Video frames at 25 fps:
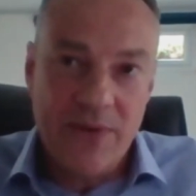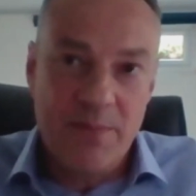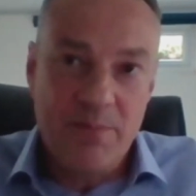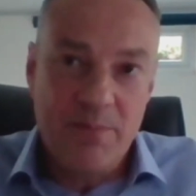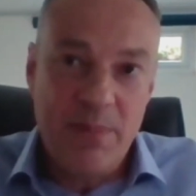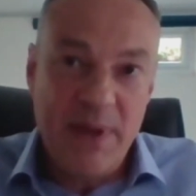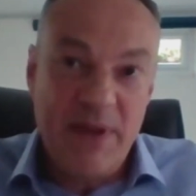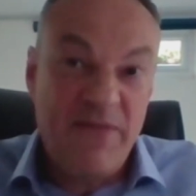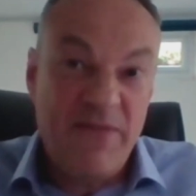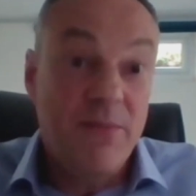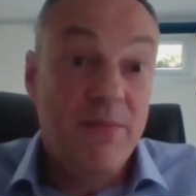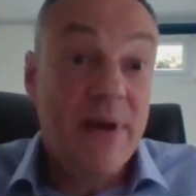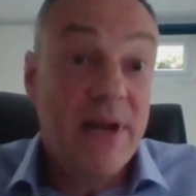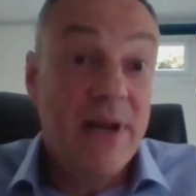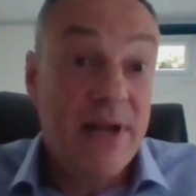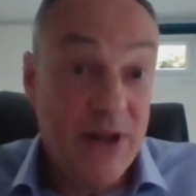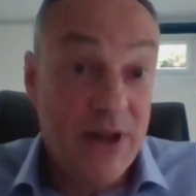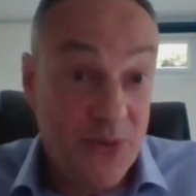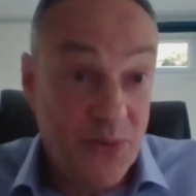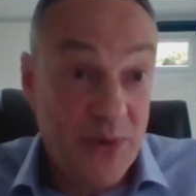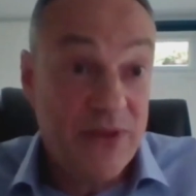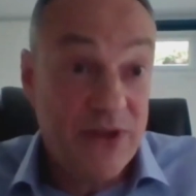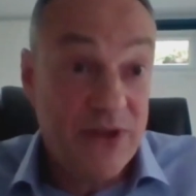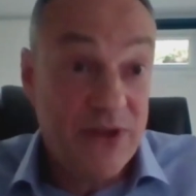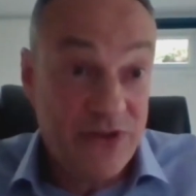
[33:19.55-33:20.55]
be
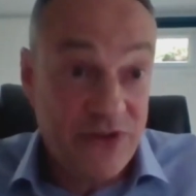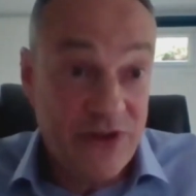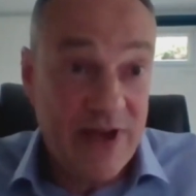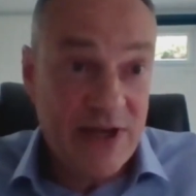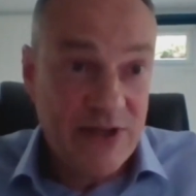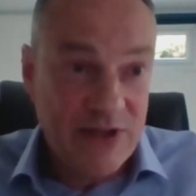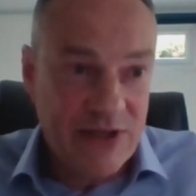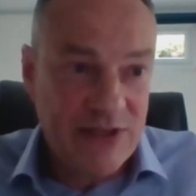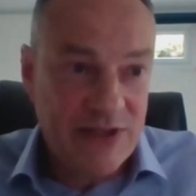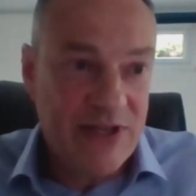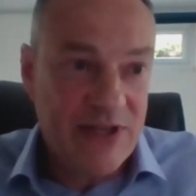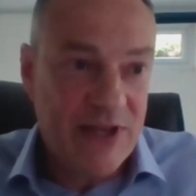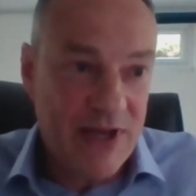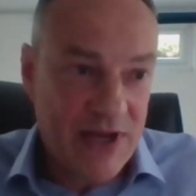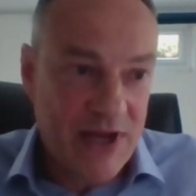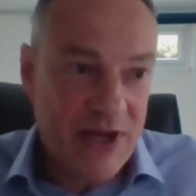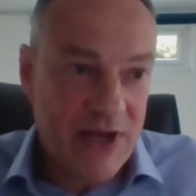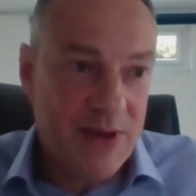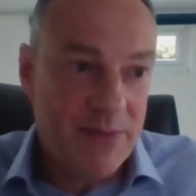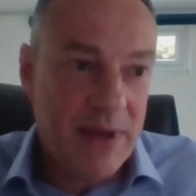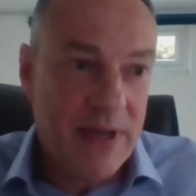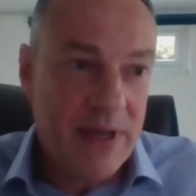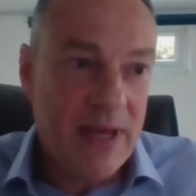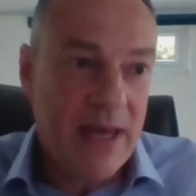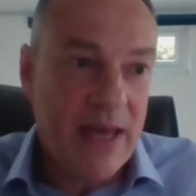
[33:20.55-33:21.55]
familiar with the changes that are
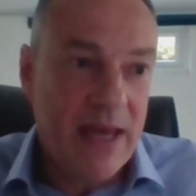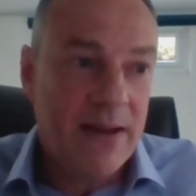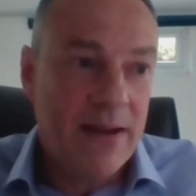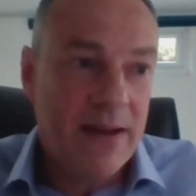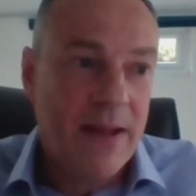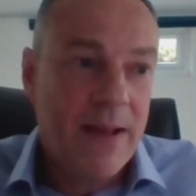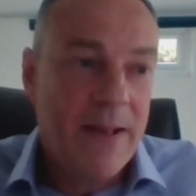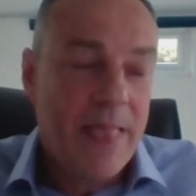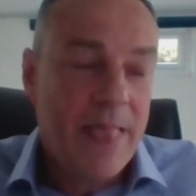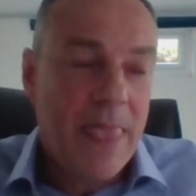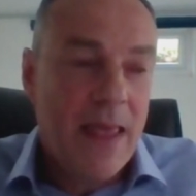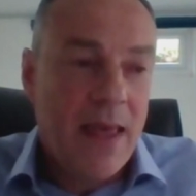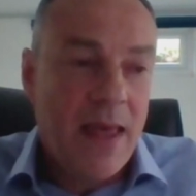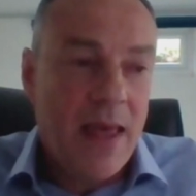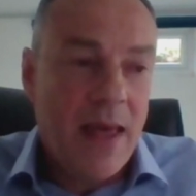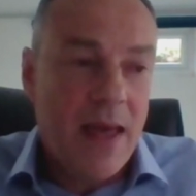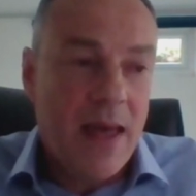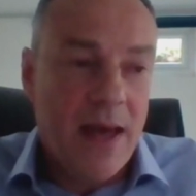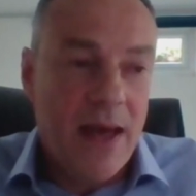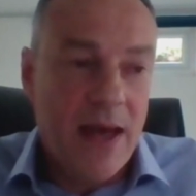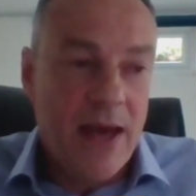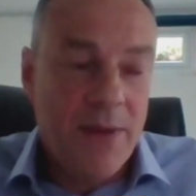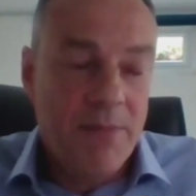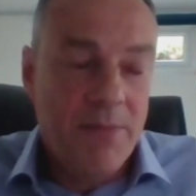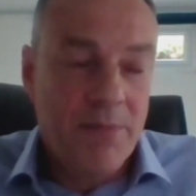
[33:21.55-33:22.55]
coming in,
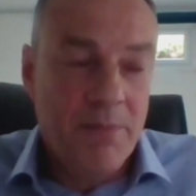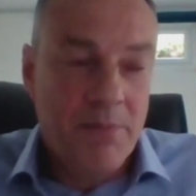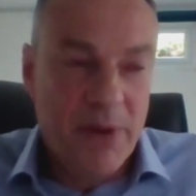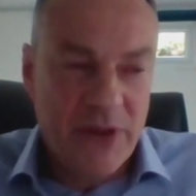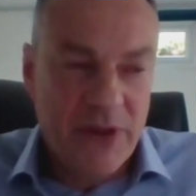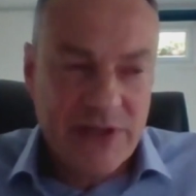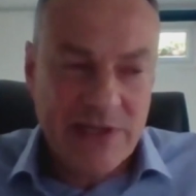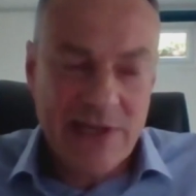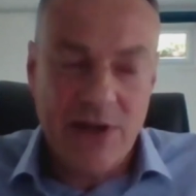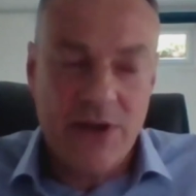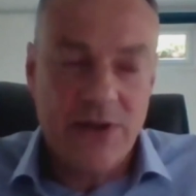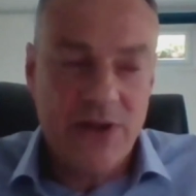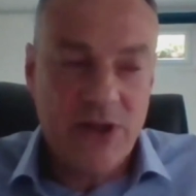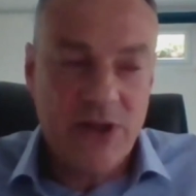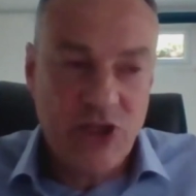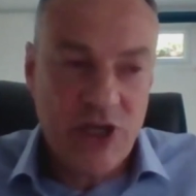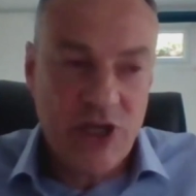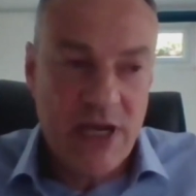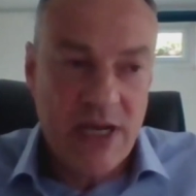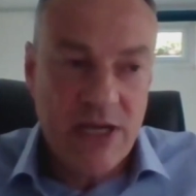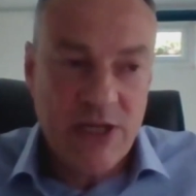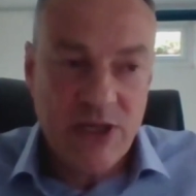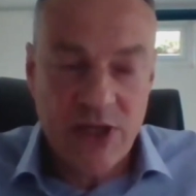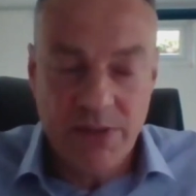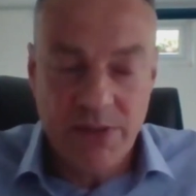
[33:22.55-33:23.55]
but there's a lot of
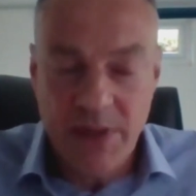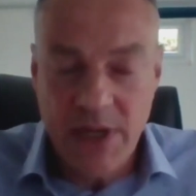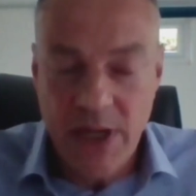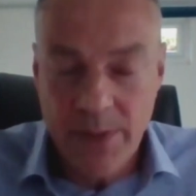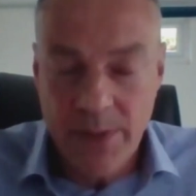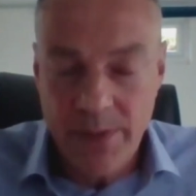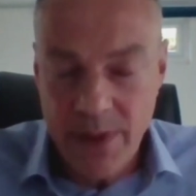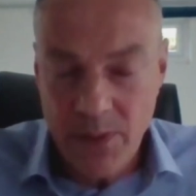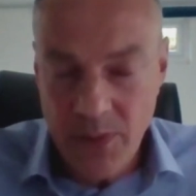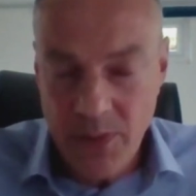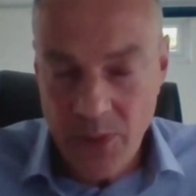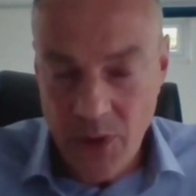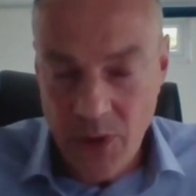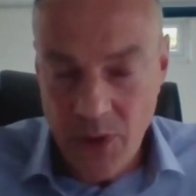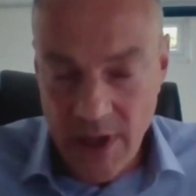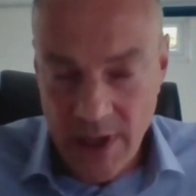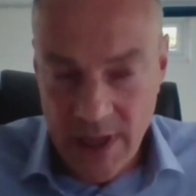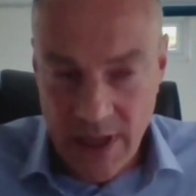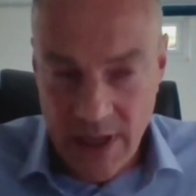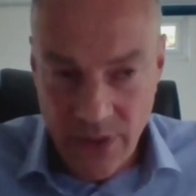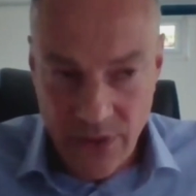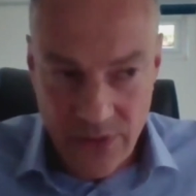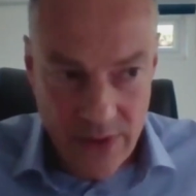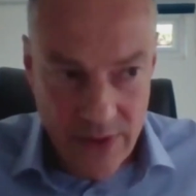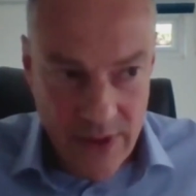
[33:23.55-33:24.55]
change coming up and we're
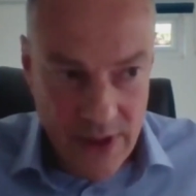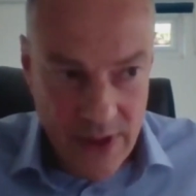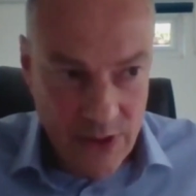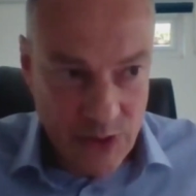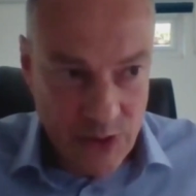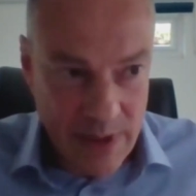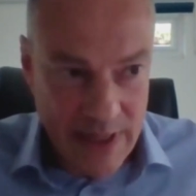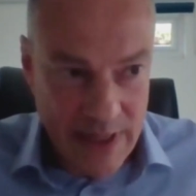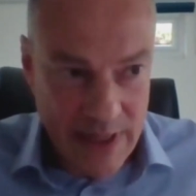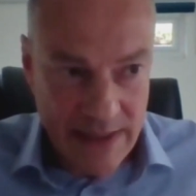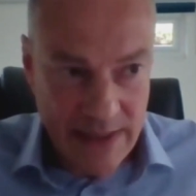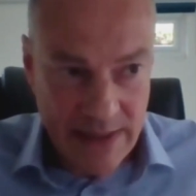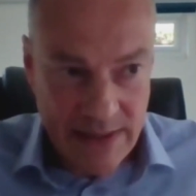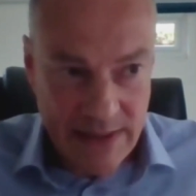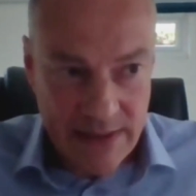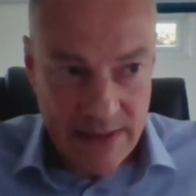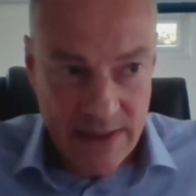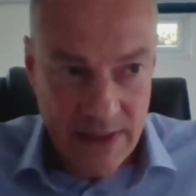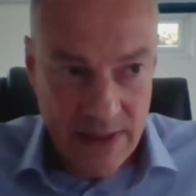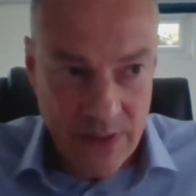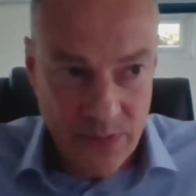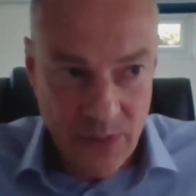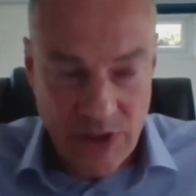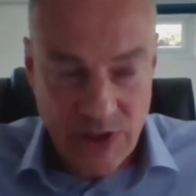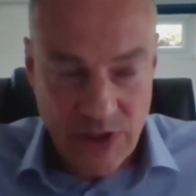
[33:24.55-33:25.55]
working through those plans
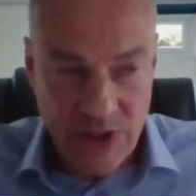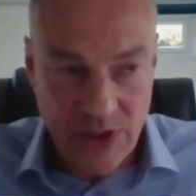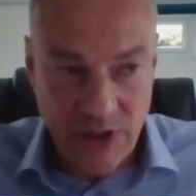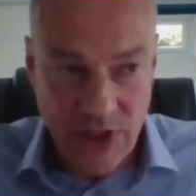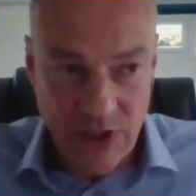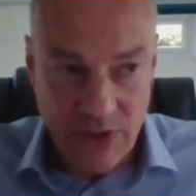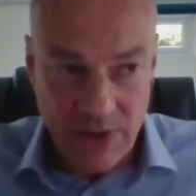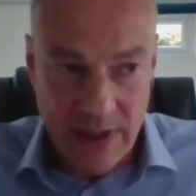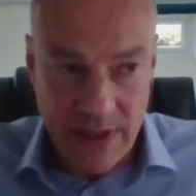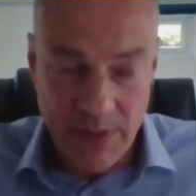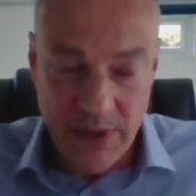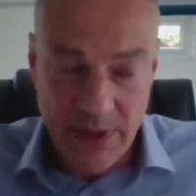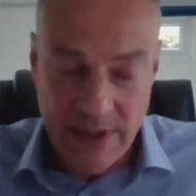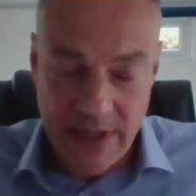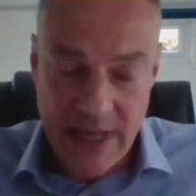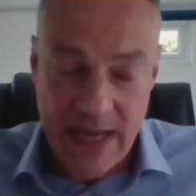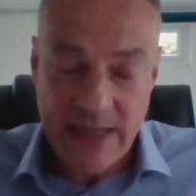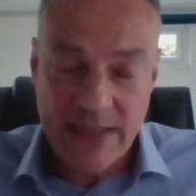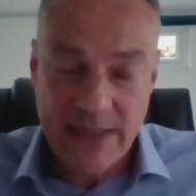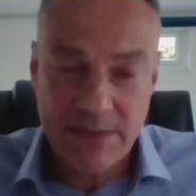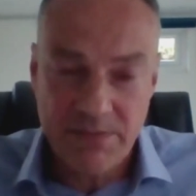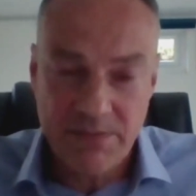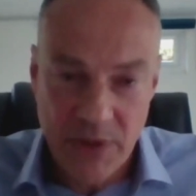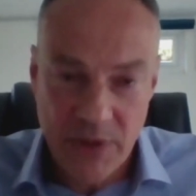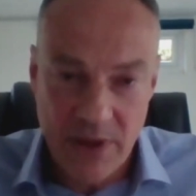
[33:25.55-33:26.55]
in which to do it. But
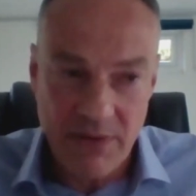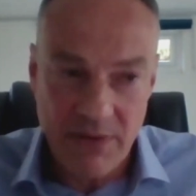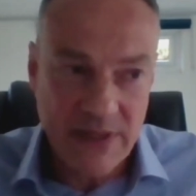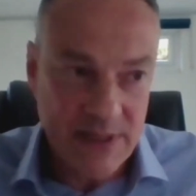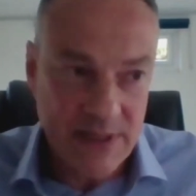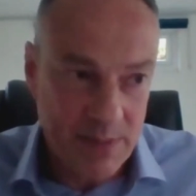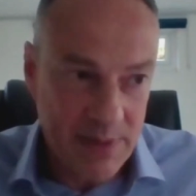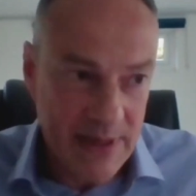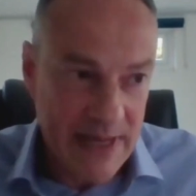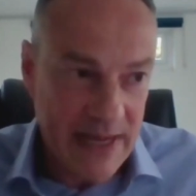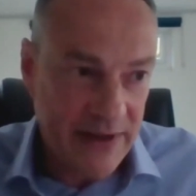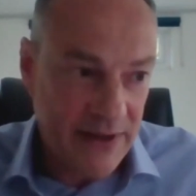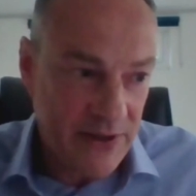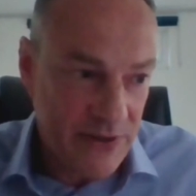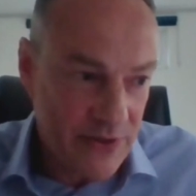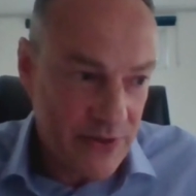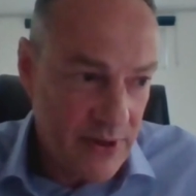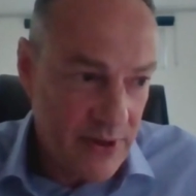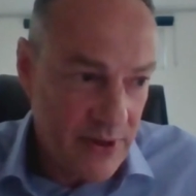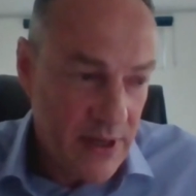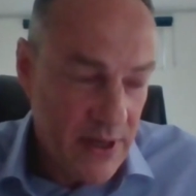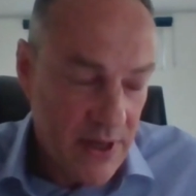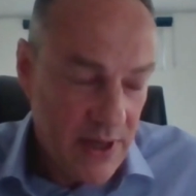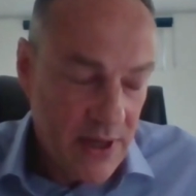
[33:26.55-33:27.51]
yes, there is a plan to